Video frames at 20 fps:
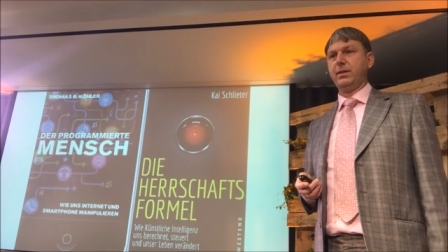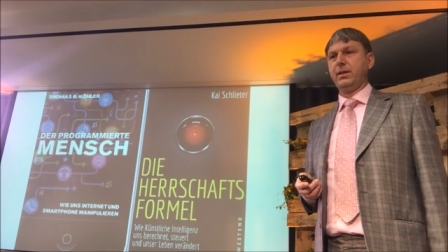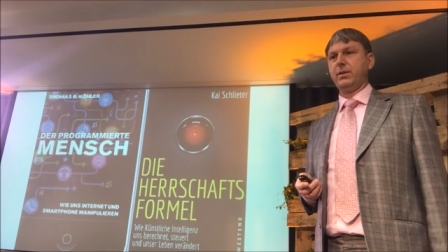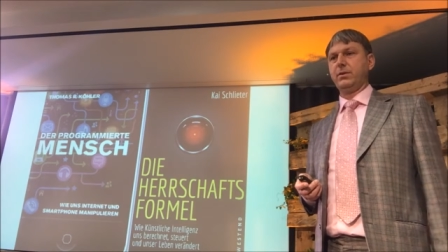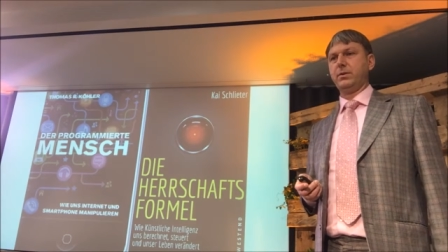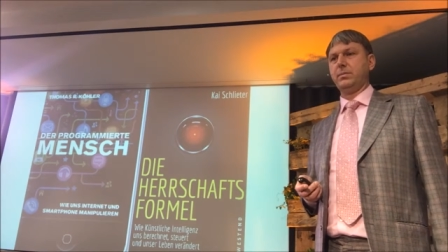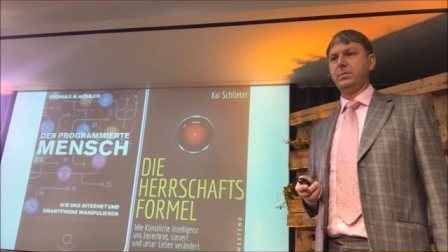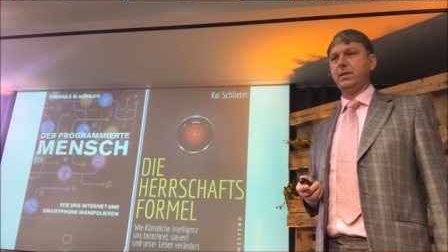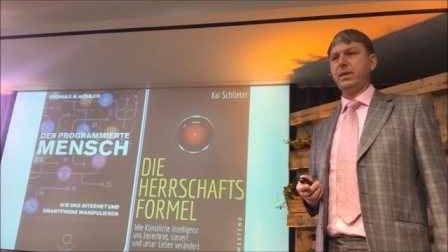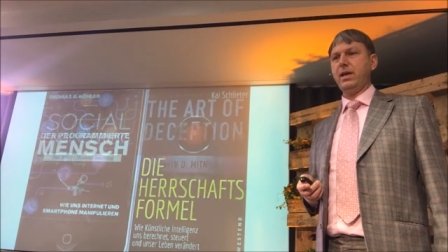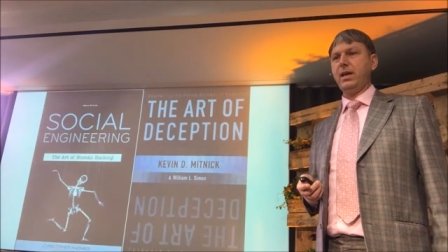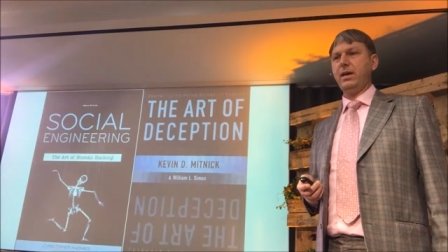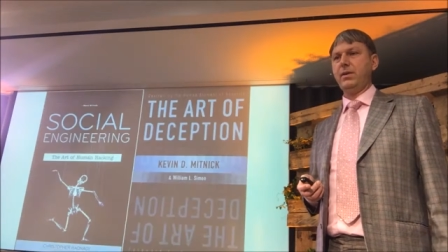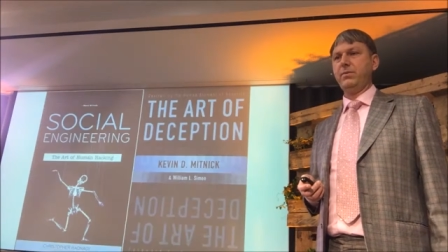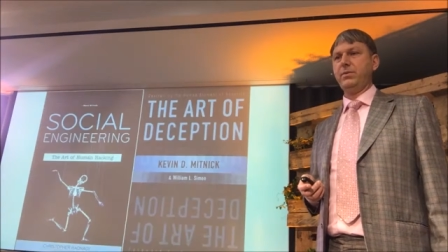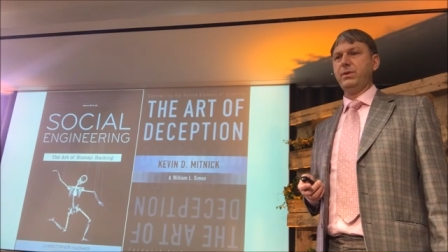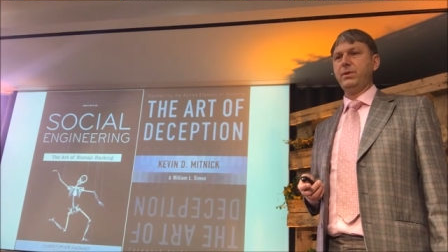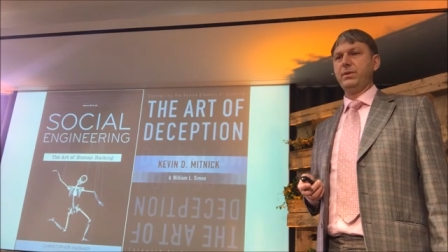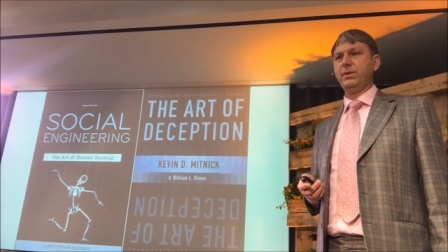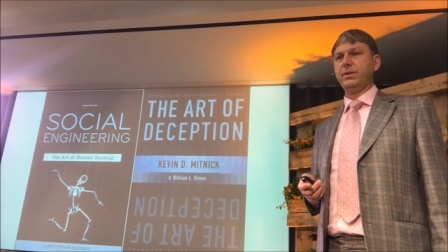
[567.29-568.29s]
our
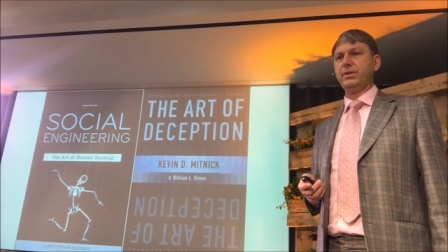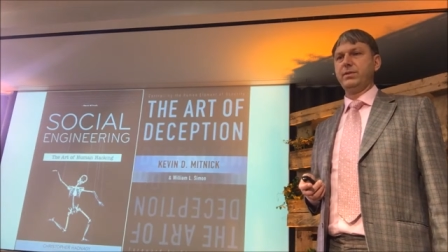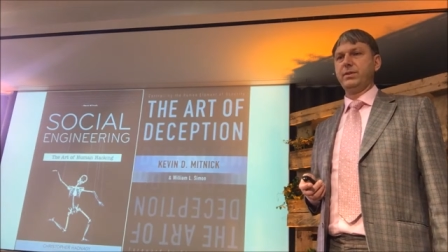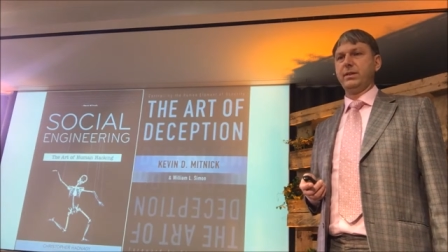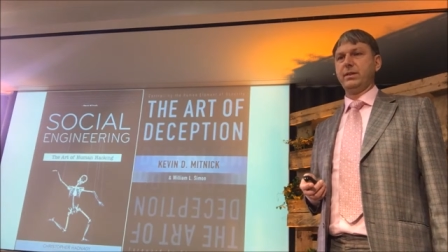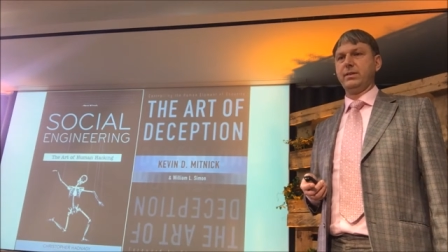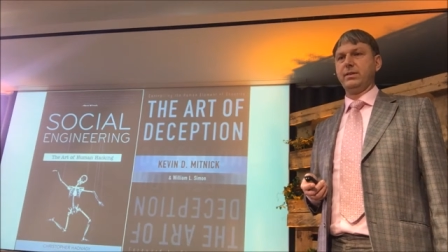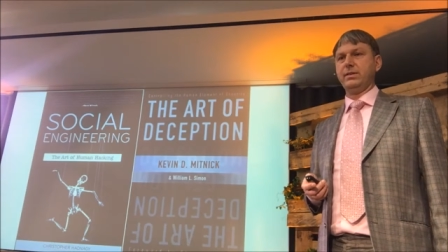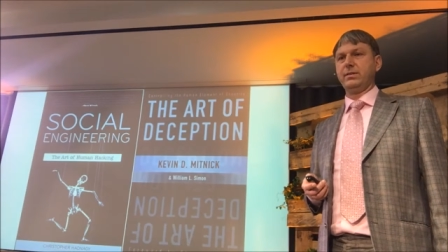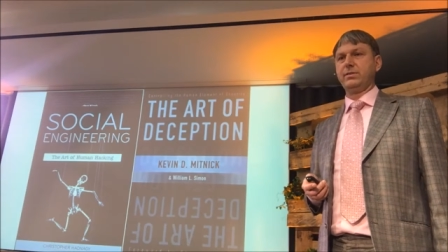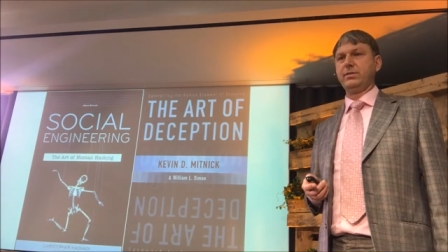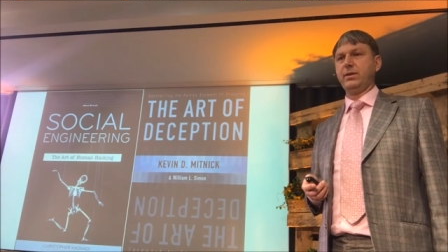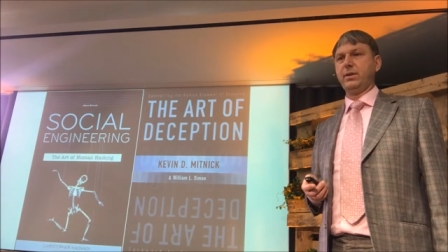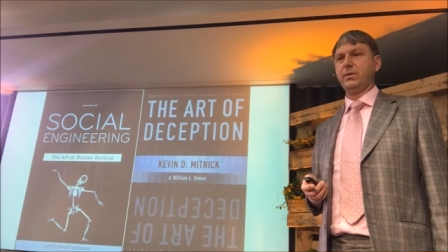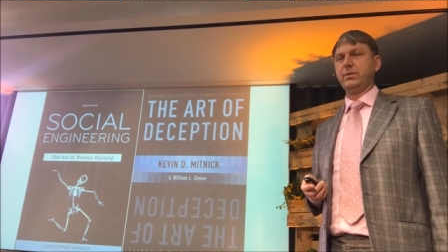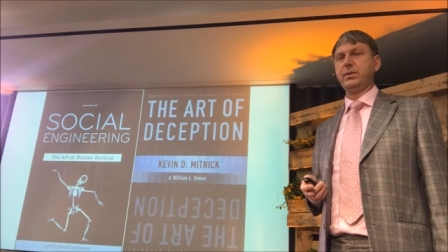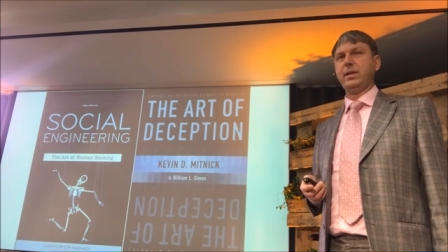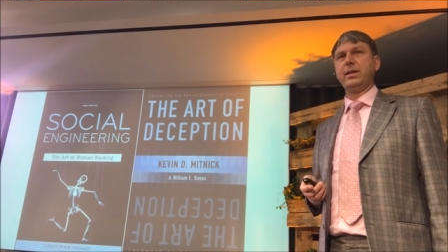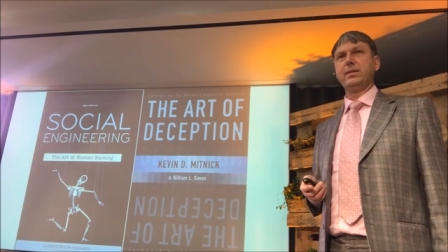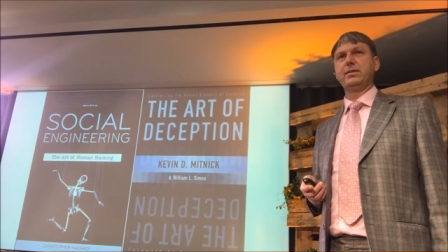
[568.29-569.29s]
behaviors, and
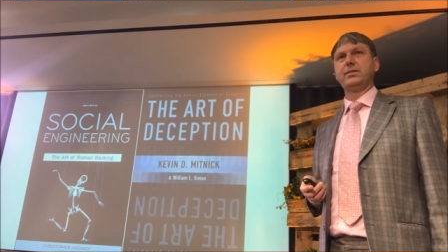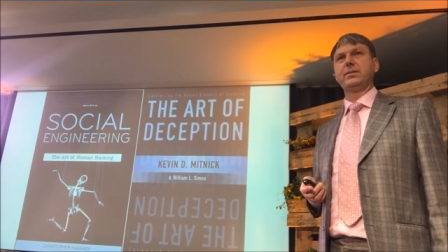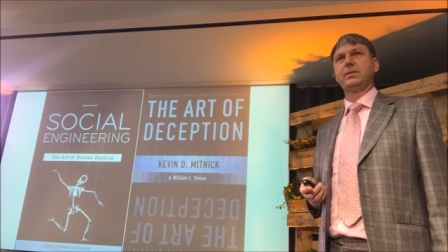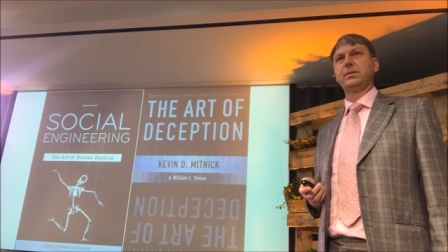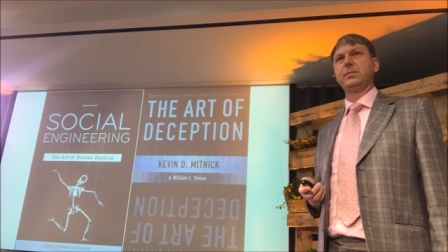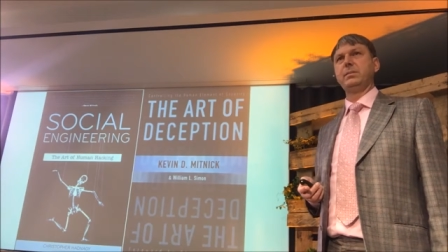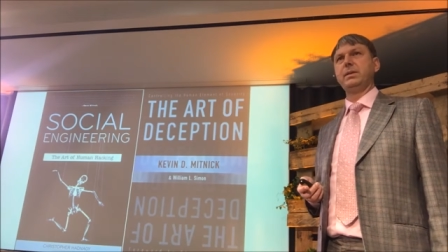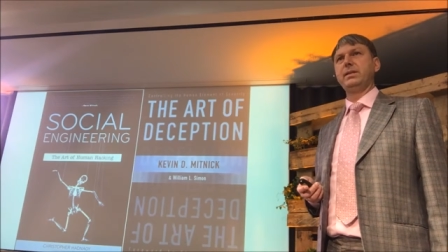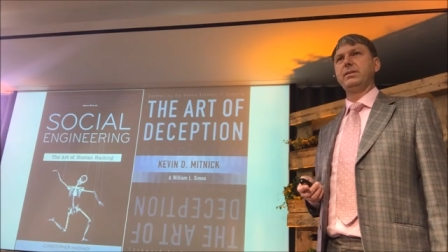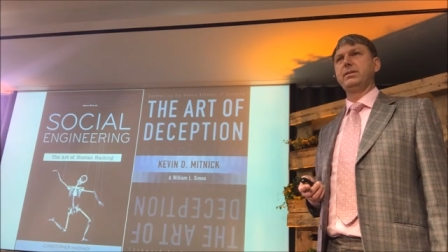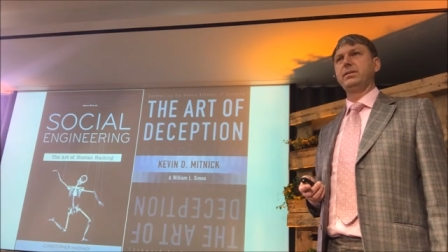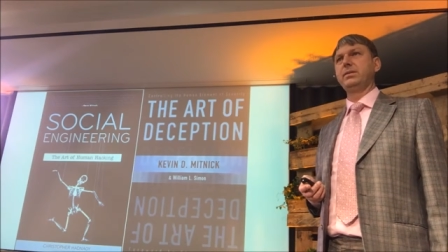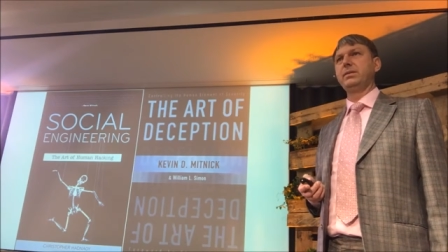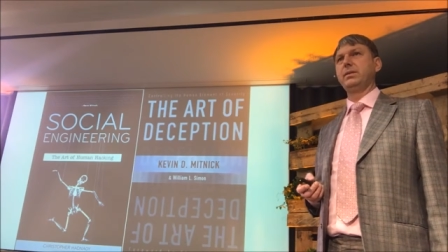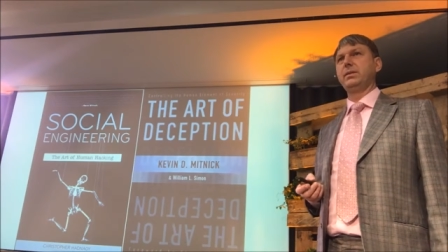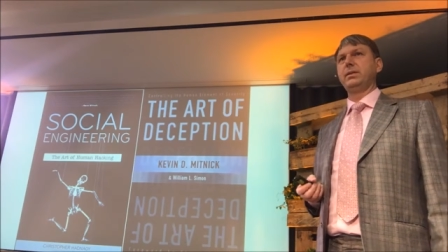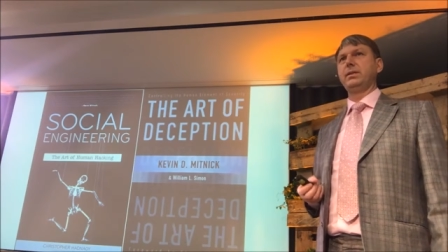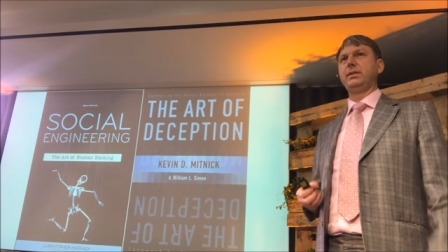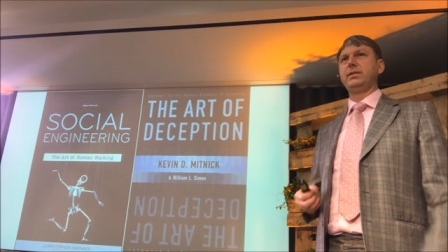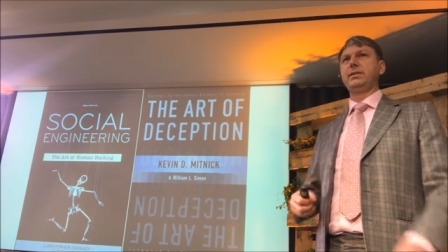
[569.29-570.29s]
so that's
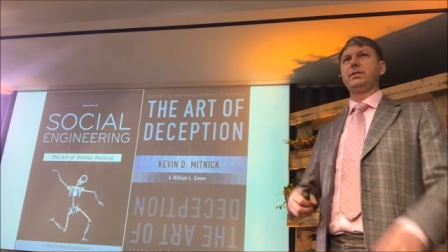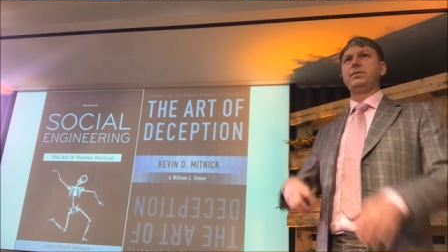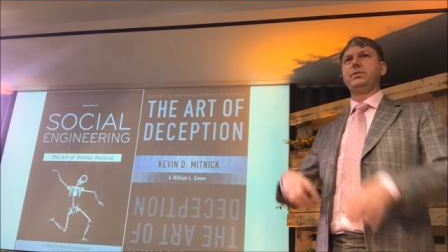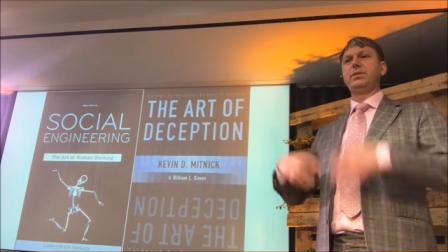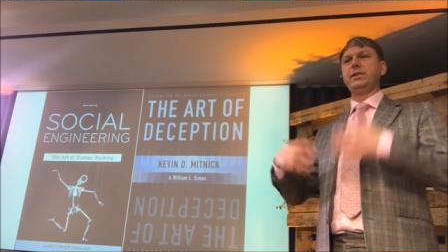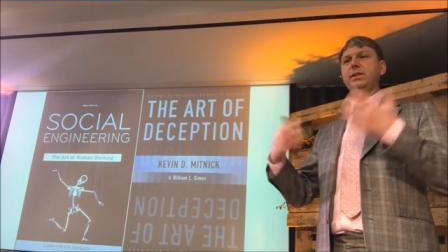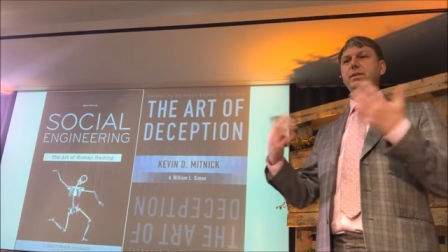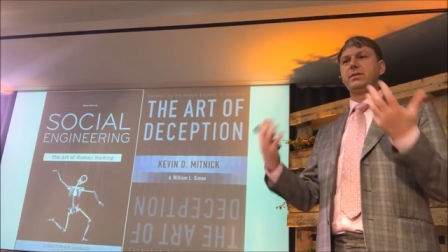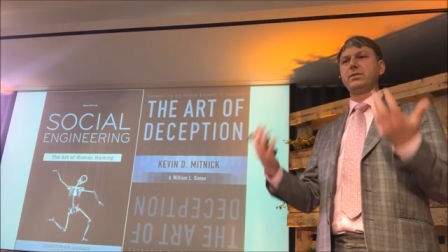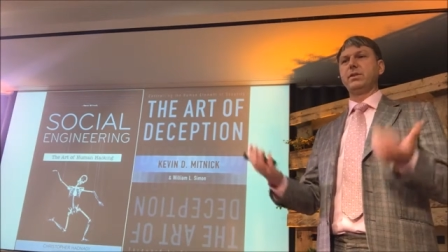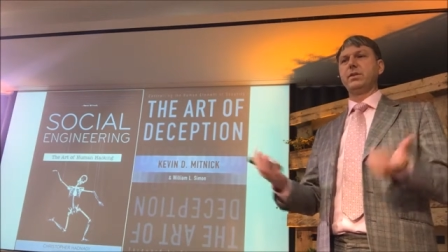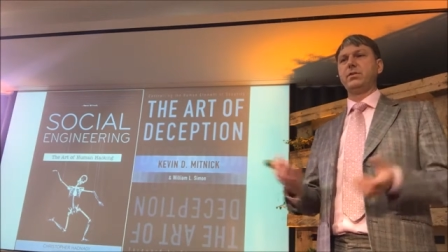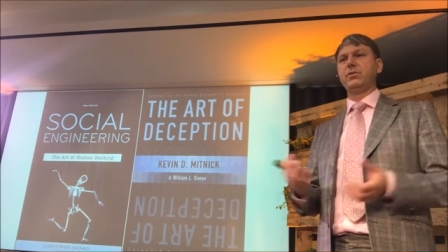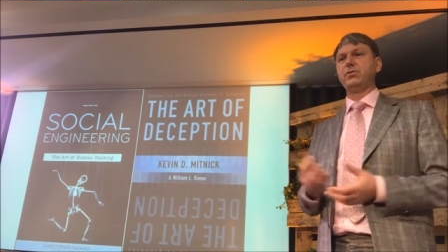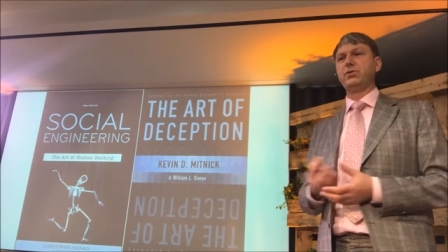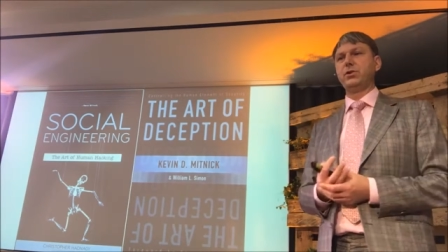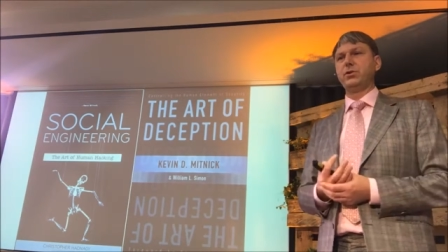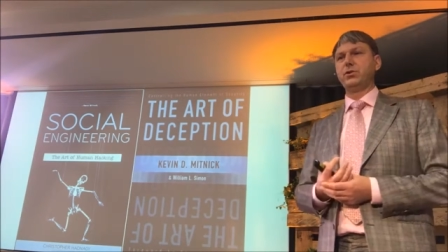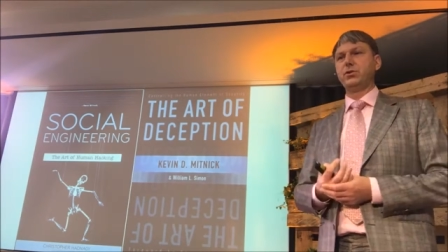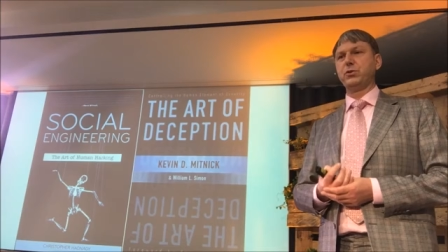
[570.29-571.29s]
basically the field
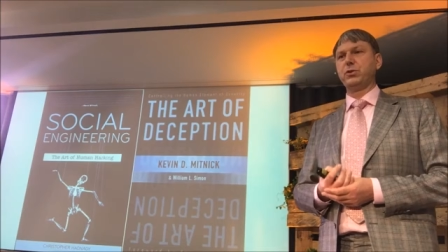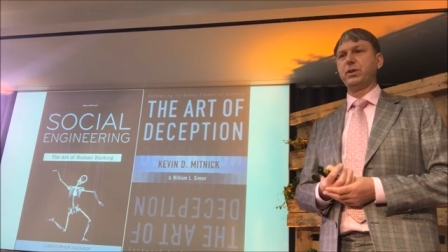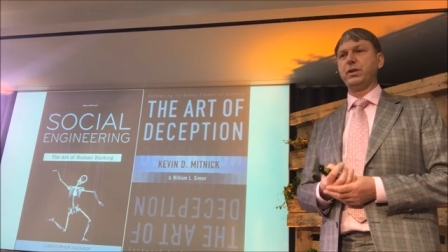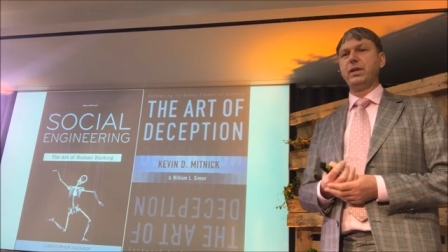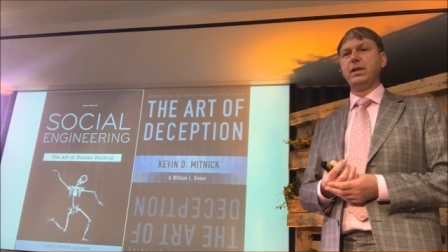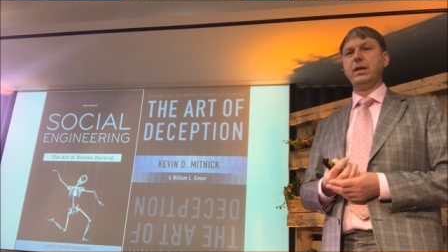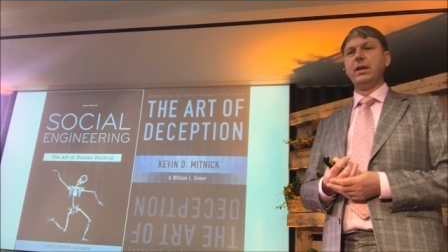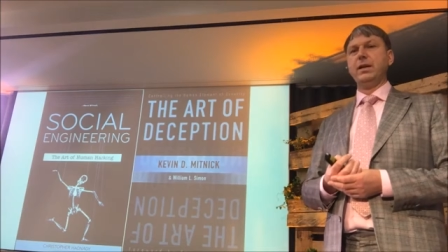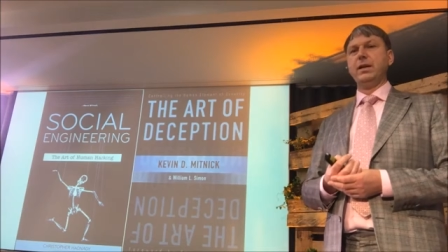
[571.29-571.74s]
of social